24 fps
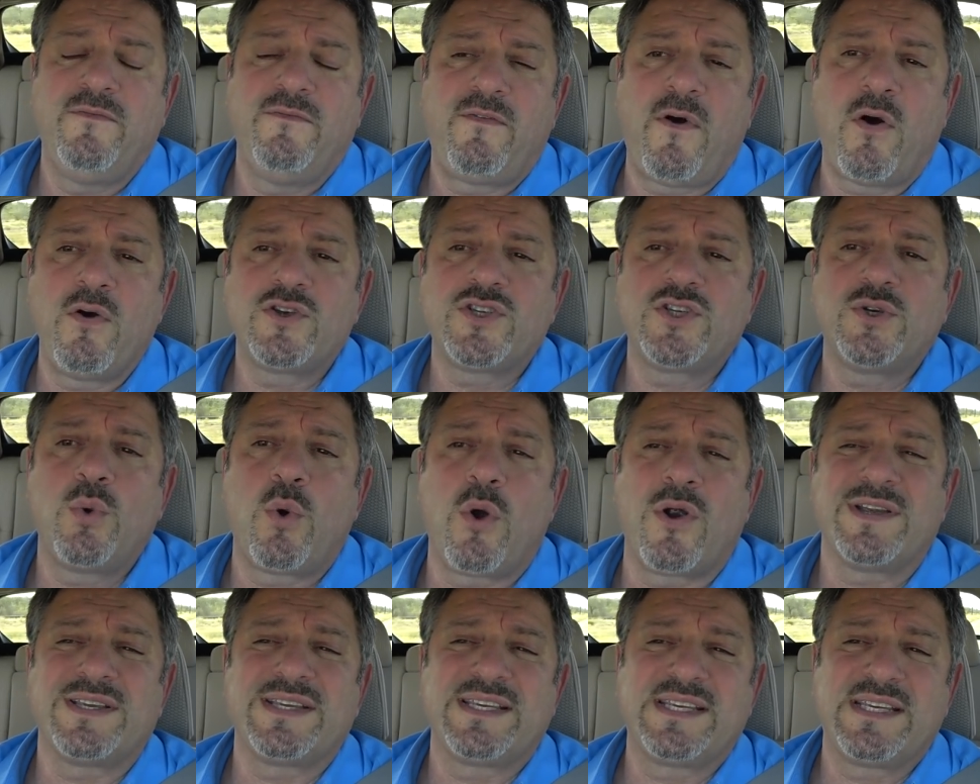folks who
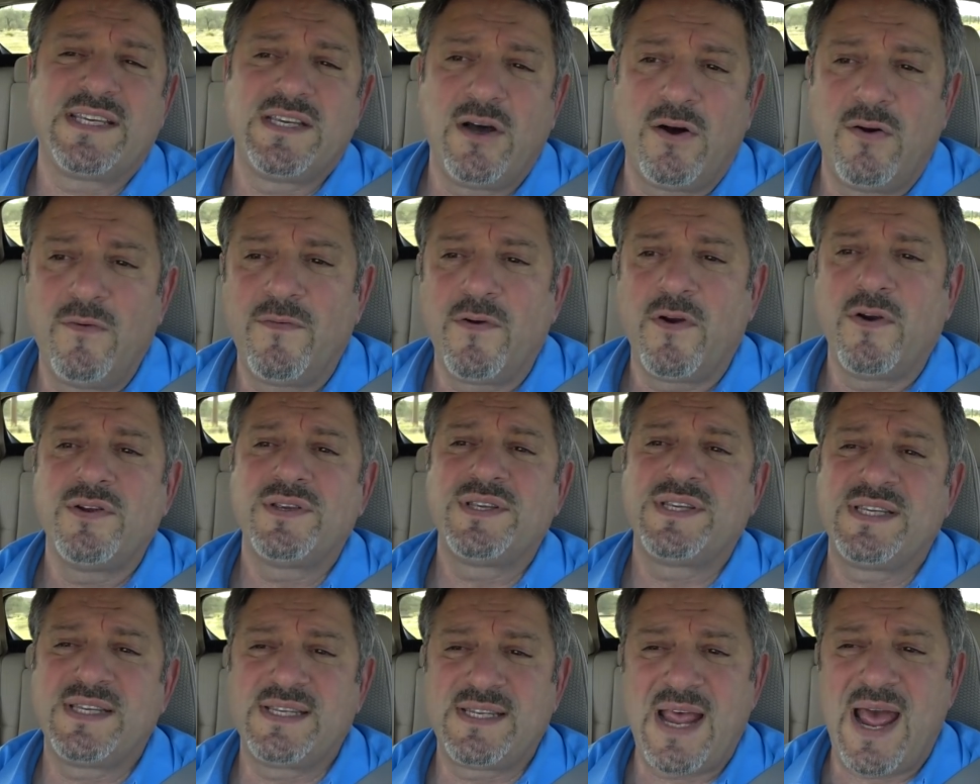are silver
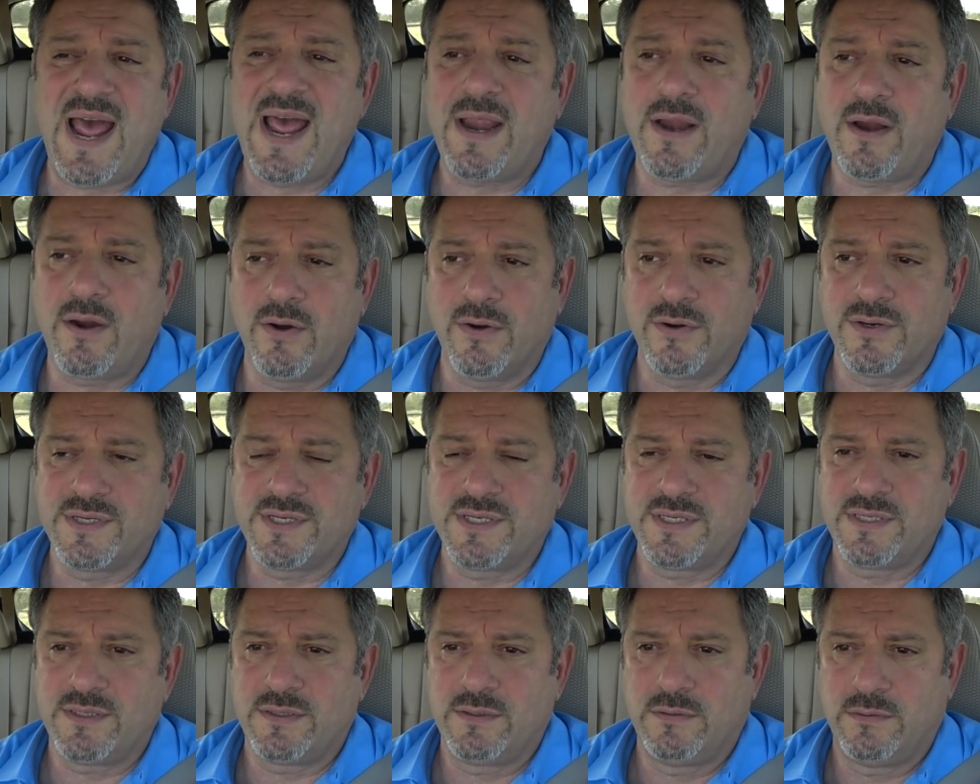
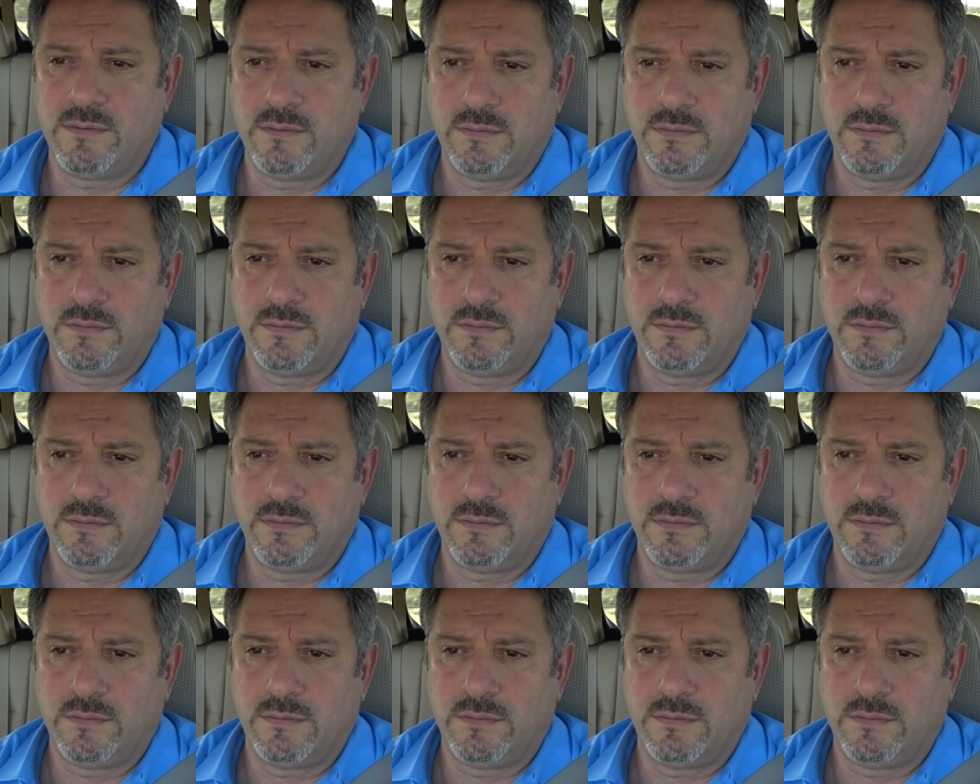stackers,